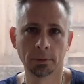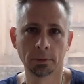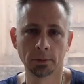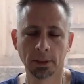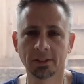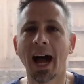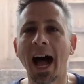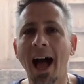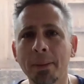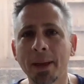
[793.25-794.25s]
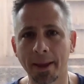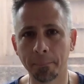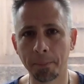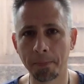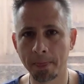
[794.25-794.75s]
It's a hobby.
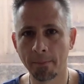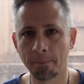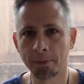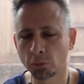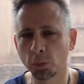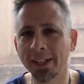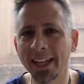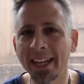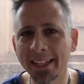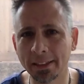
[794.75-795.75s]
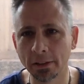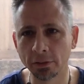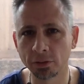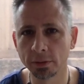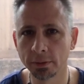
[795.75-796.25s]
That's what it
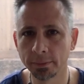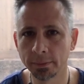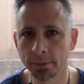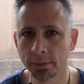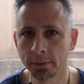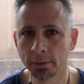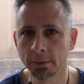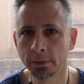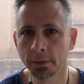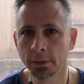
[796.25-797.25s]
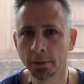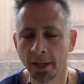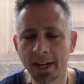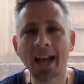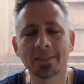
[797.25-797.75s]
is. It
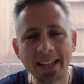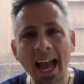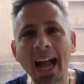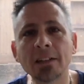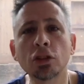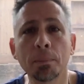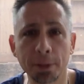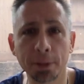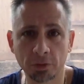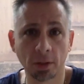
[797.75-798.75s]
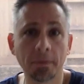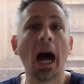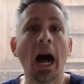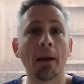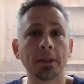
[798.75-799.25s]
has the attributes of a
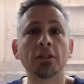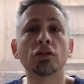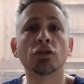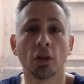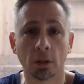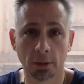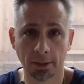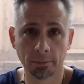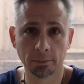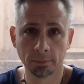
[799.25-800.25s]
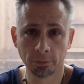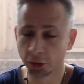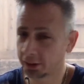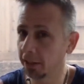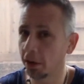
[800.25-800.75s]
hobby, certainly. You
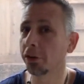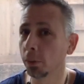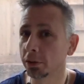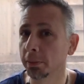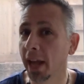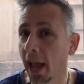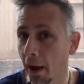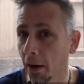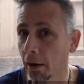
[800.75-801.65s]
can't argue with me there.